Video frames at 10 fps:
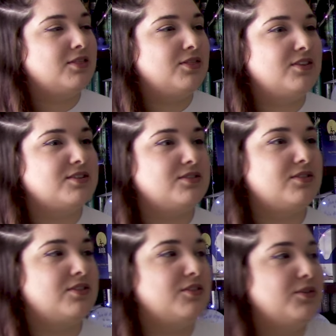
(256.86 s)
the
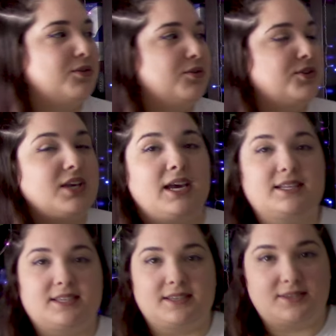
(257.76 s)
the
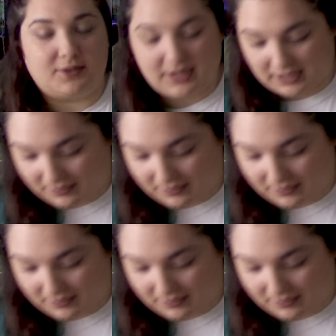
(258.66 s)
sciences. So like